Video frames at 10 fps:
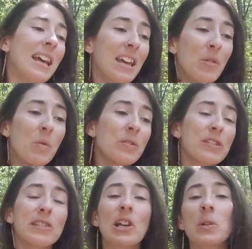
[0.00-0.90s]
It will
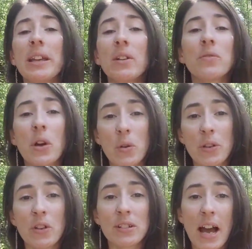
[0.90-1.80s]
slowly
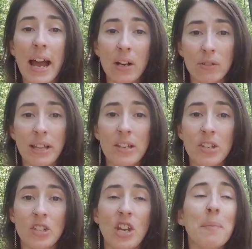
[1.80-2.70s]
erode your entire
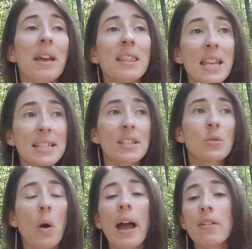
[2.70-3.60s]
relationship. And this
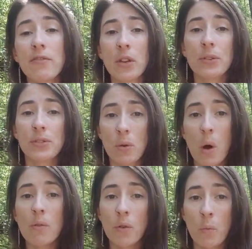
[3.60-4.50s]
is why it feels so
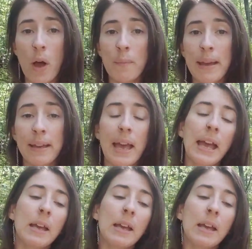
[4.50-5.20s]
overwhelming.